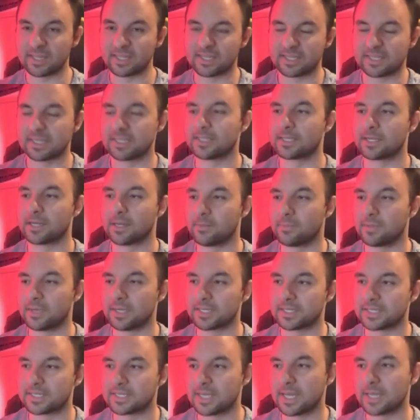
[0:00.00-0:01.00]
this is going to be
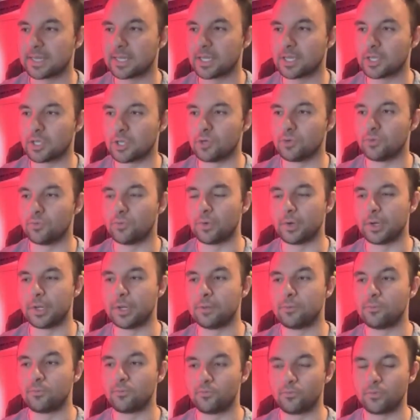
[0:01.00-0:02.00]
a set that you
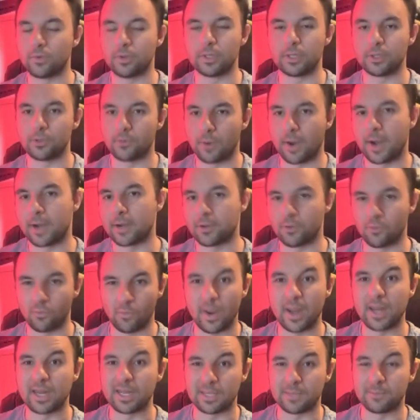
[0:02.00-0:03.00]
would really go out of your
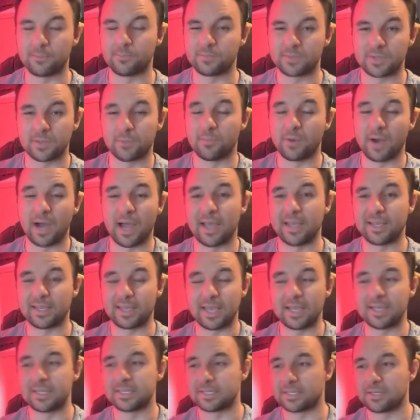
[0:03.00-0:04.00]
way to buy a
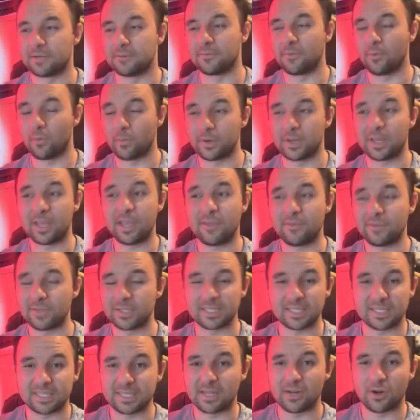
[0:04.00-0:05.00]
case of or to even
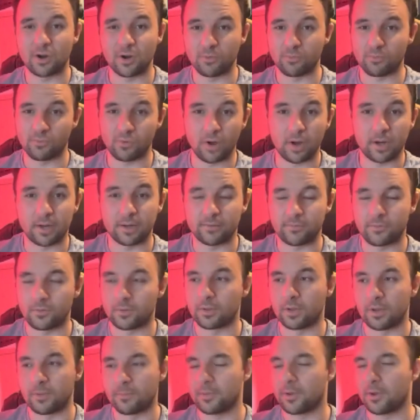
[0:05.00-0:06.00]
sit on product for
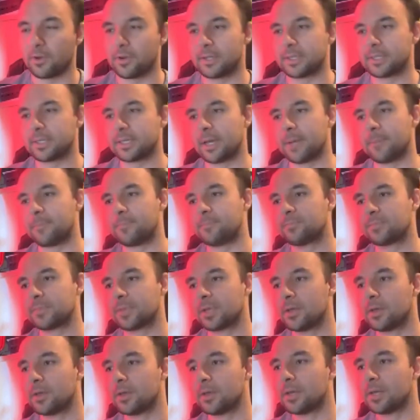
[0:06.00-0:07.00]
a long period of time.
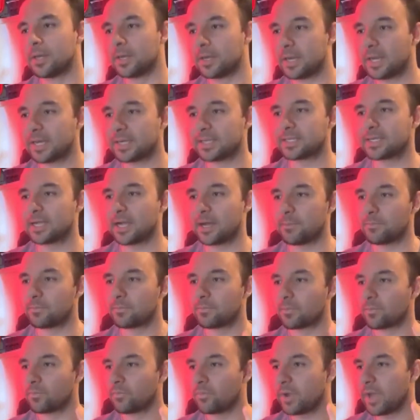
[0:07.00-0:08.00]
Next
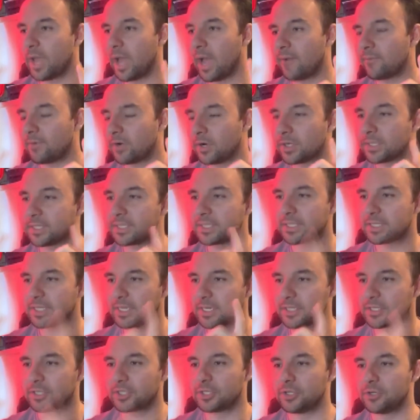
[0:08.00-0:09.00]
up, we have on
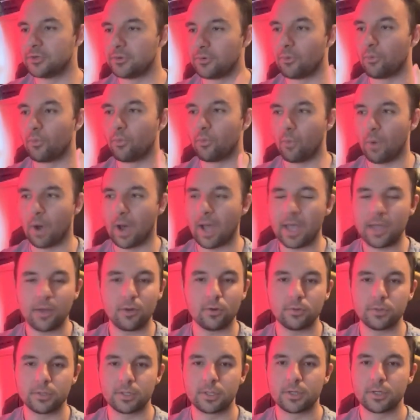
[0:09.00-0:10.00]
6-2,
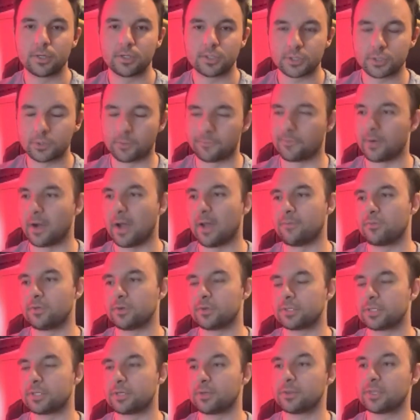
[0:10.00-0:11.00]
Wild
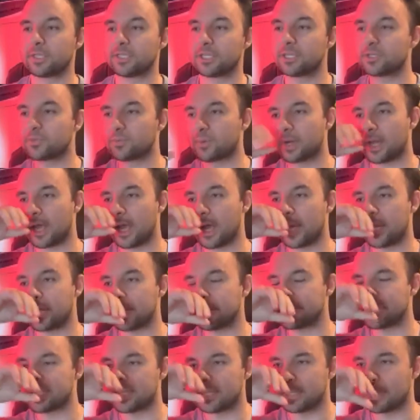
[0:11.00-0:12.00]
Survivors. So this is what
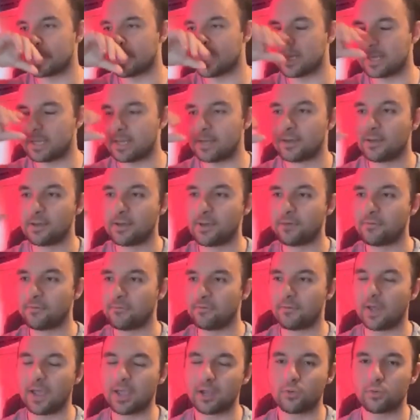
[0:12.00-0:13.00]
has the
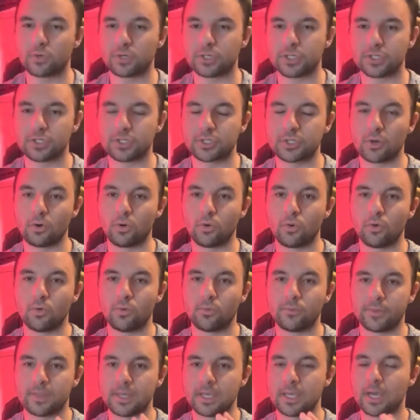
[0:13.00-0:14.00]
Vanquished
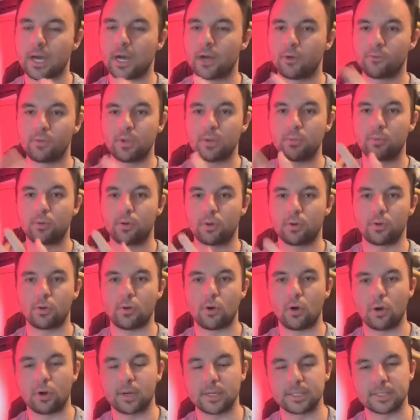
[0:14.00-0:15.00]
Soul, the Hungry
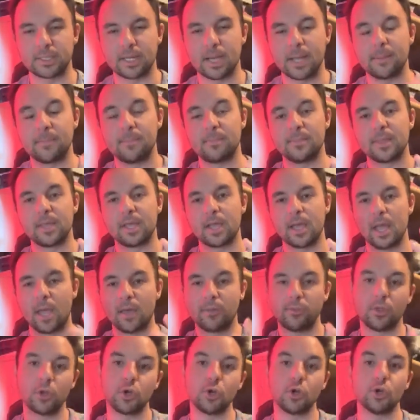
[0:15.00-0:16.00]
Burger archetype,
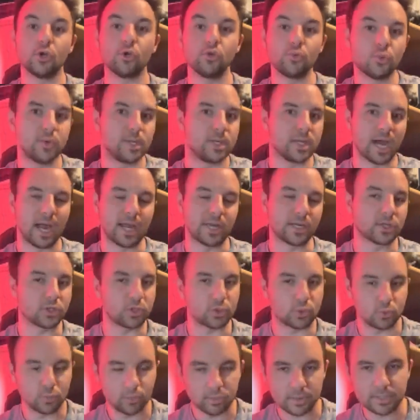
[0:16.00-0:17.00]
and the new
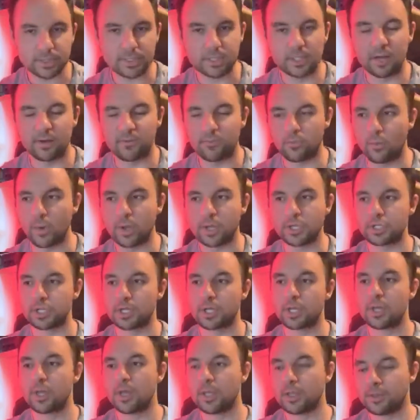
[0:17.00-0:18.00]
dinosaur stuff,
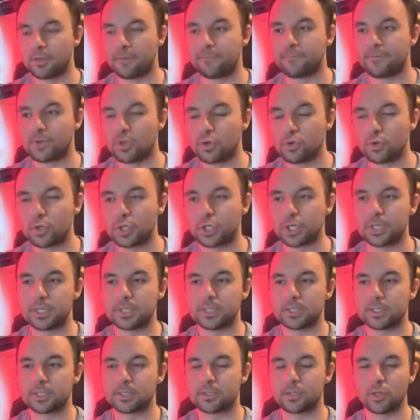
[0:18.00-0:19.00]
which the
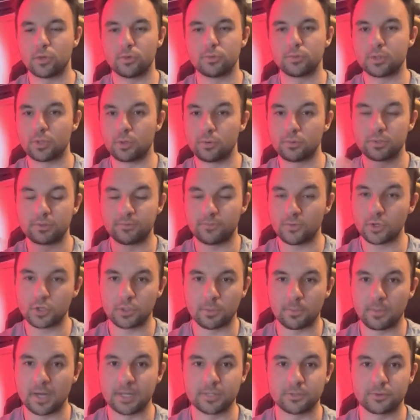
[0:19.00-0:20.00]
fusions, those
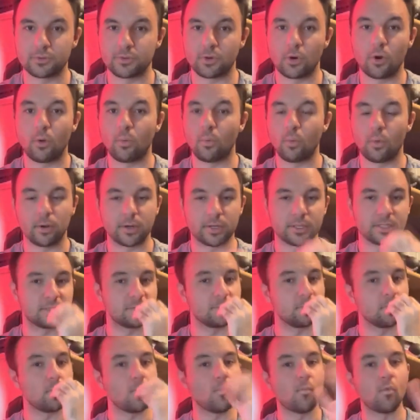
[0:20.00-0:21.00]
fusion monsters artwork
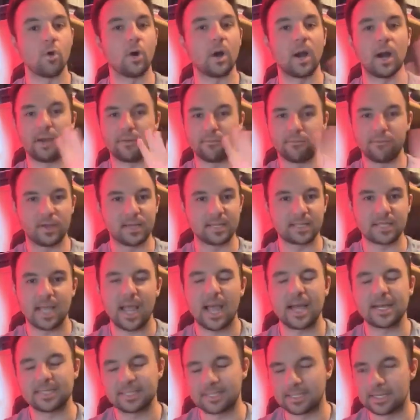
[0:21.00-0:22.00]
is
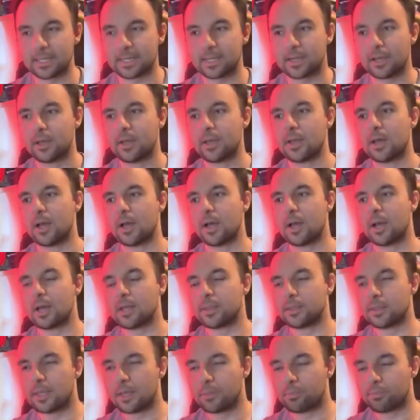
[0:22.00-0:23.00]
fantastic.
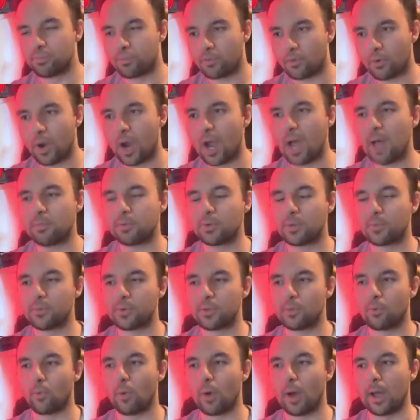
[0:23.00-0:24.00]
The problem
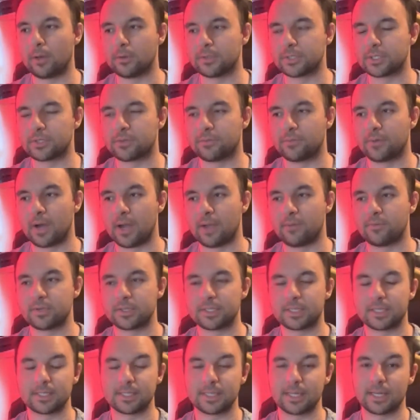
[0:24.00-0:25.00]
with Wild
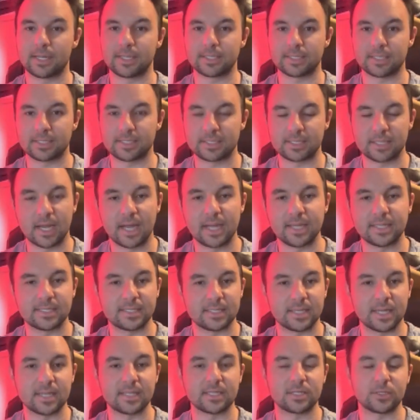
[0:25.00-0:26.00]
Survivors is that it's a side
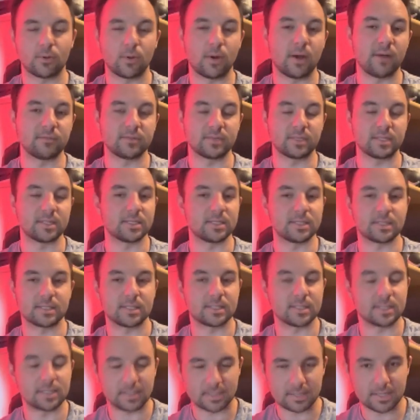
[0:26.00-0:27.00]
set. So obviously, since
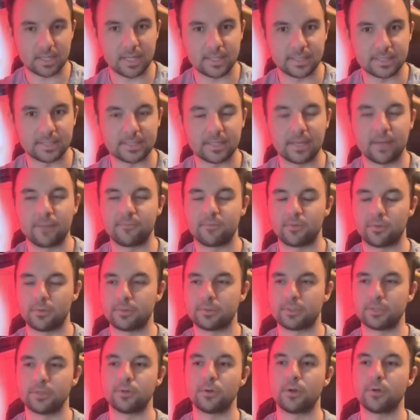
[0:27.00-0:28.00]
it's a side set, for
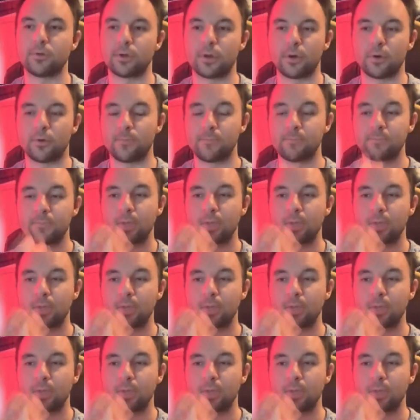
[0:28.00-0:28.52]
those of you who don't know,